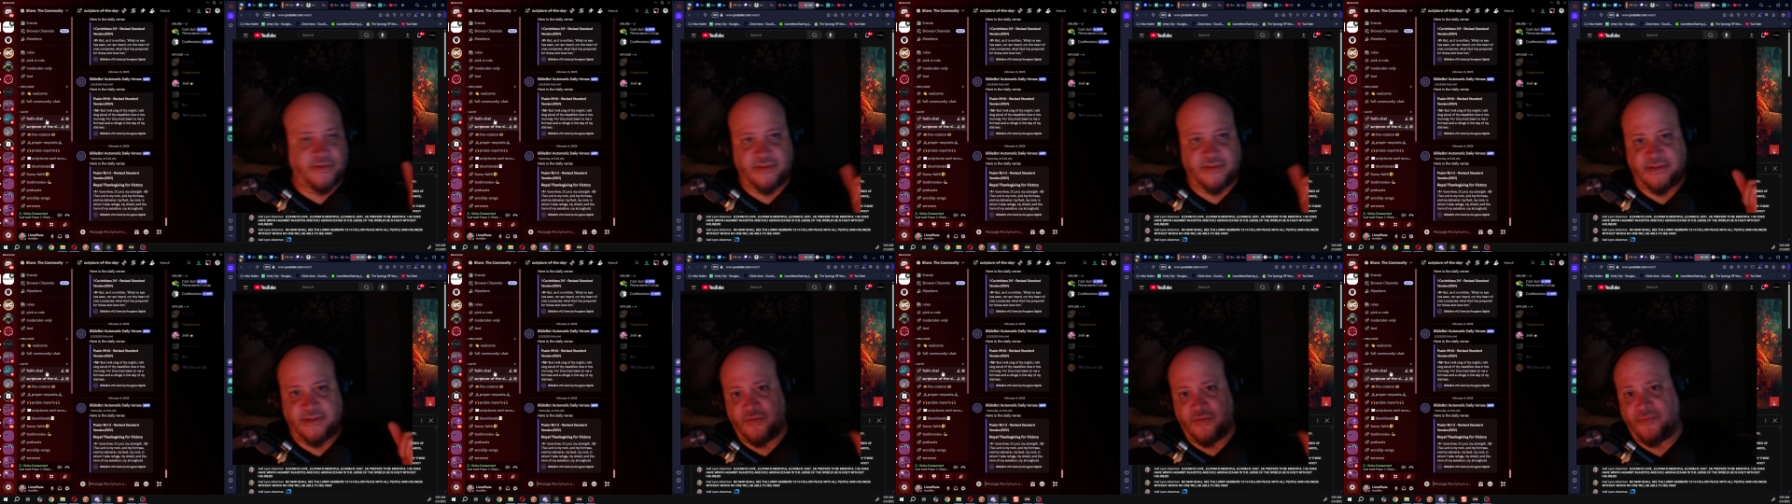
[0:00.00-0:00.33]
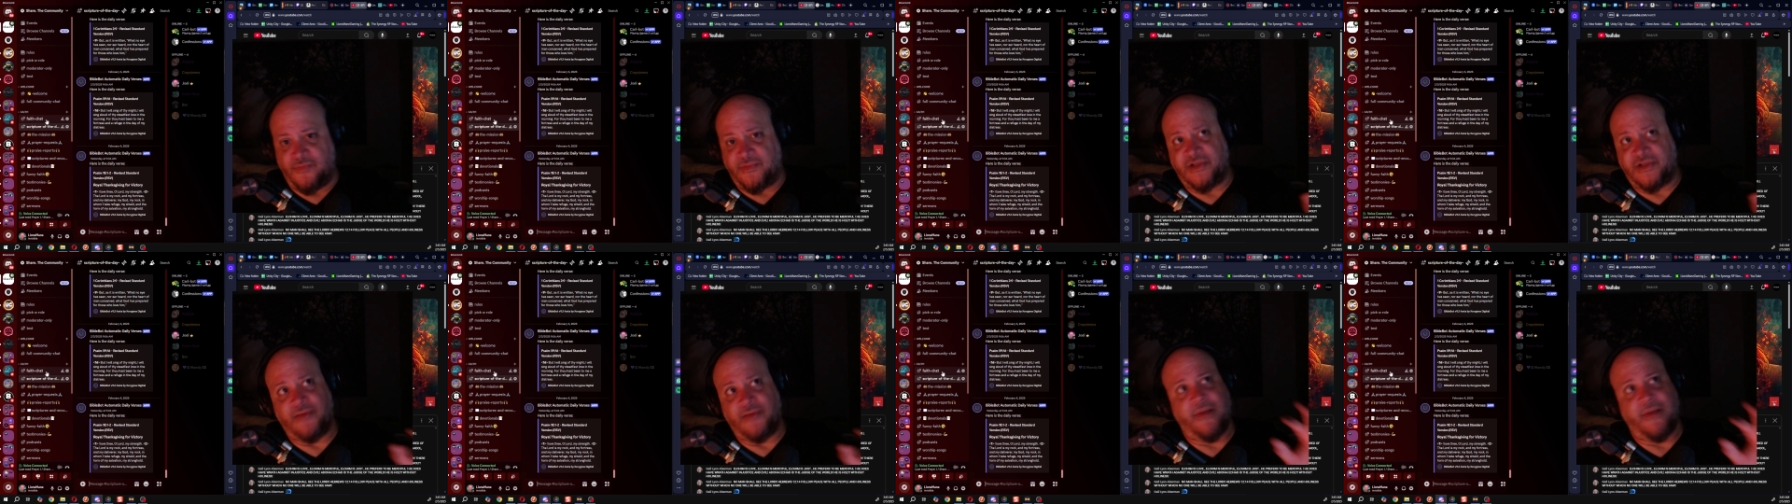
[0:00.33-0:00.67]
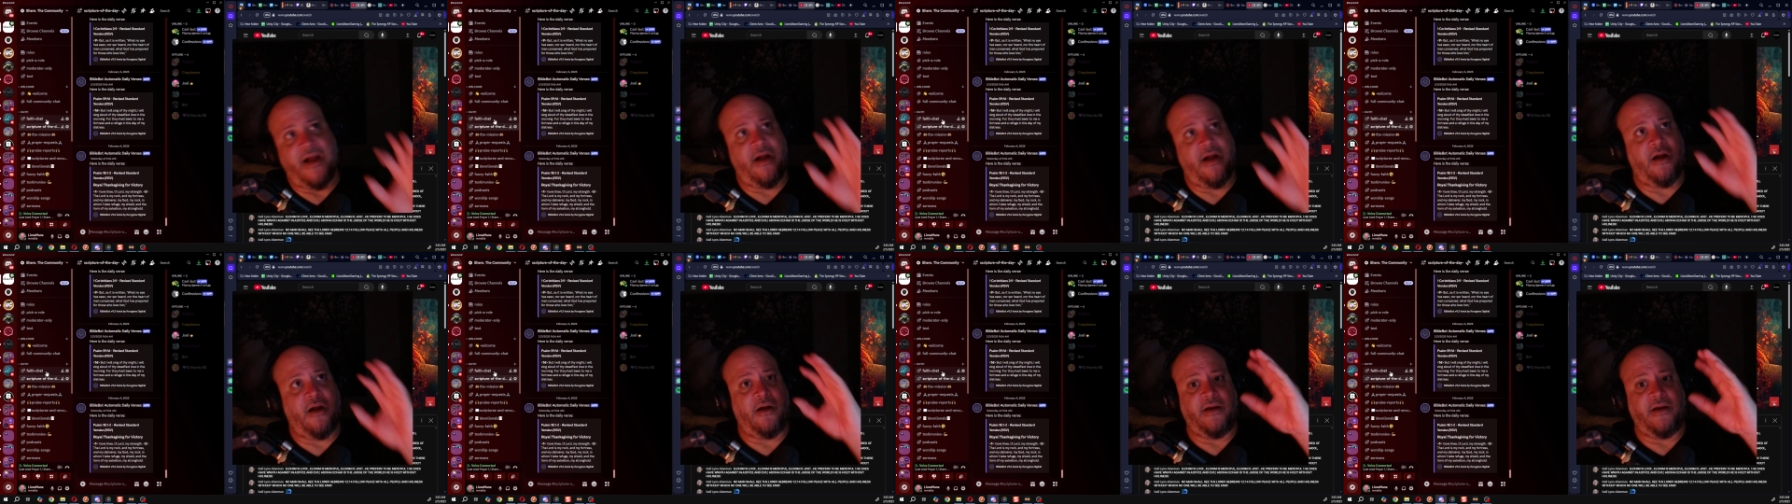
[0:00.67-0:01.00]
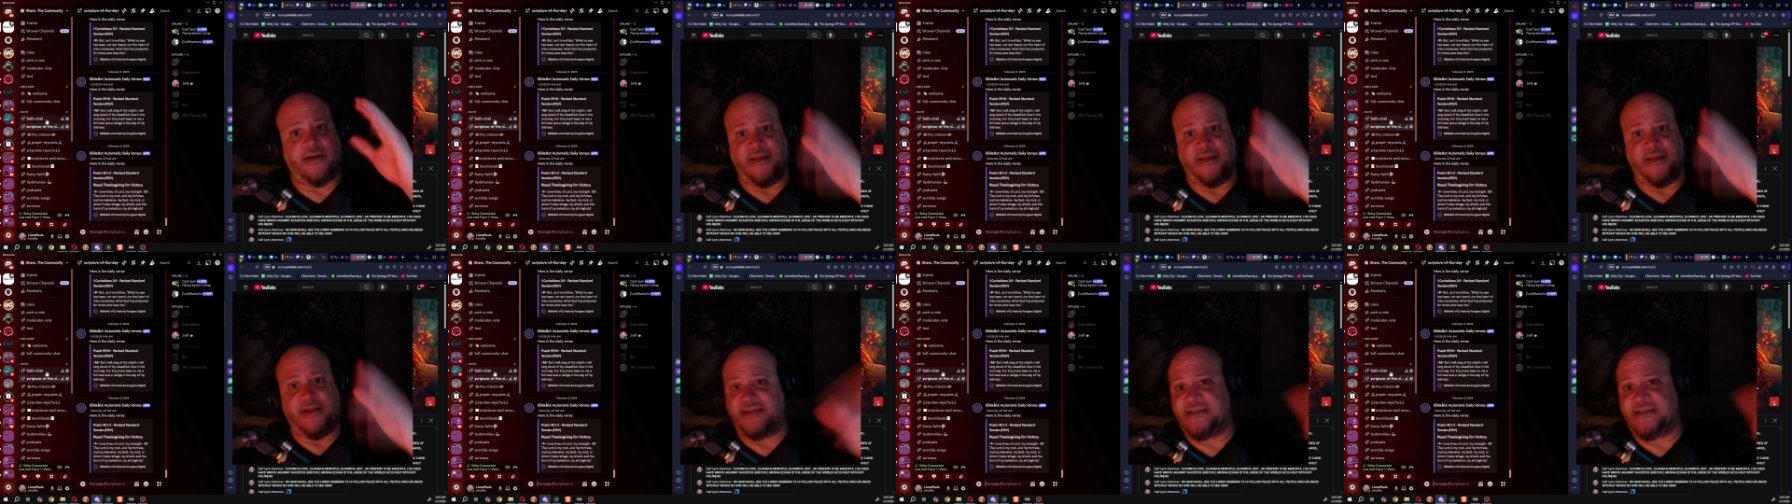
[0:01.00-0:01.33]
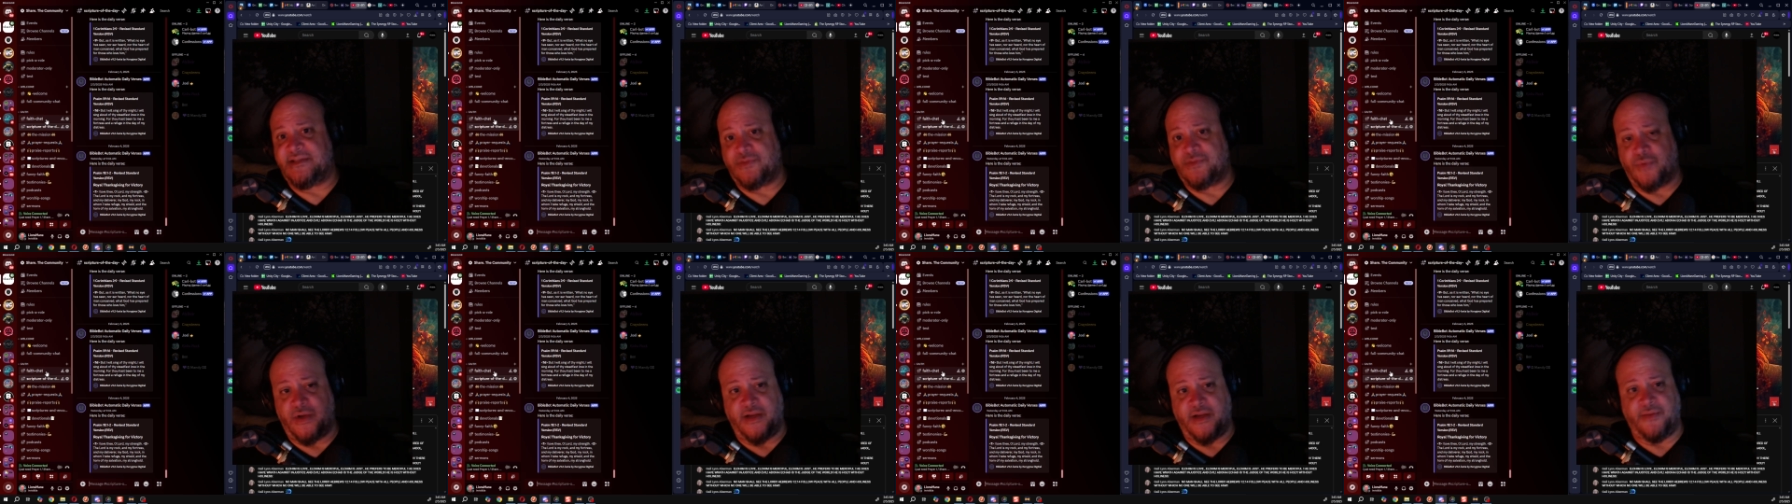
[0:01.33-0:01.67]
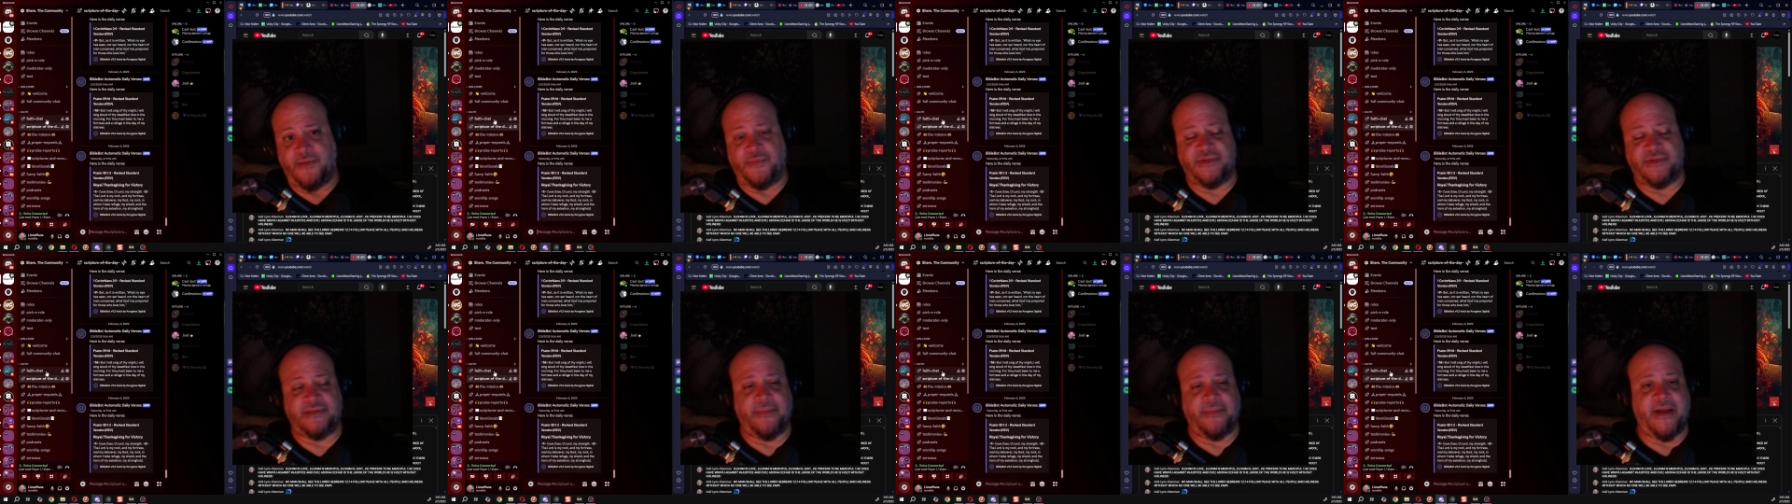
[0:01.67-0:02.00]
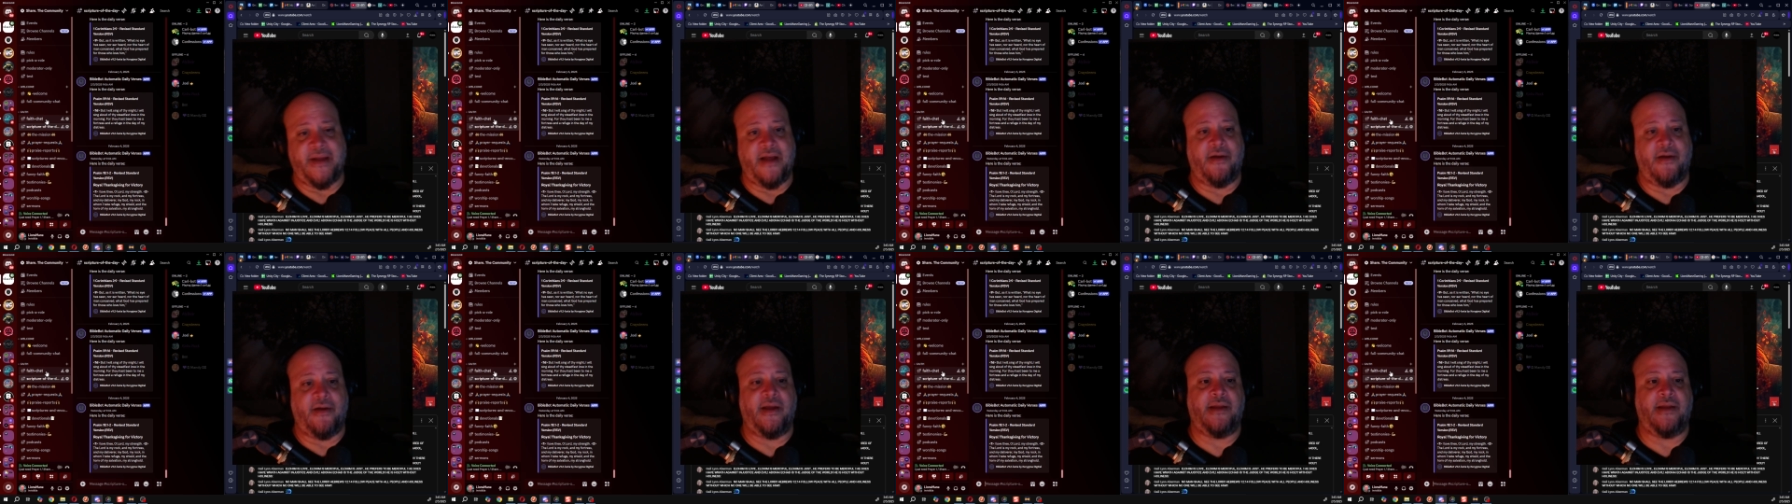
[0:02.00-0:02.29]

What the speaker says: to my heart, and this is what it was about.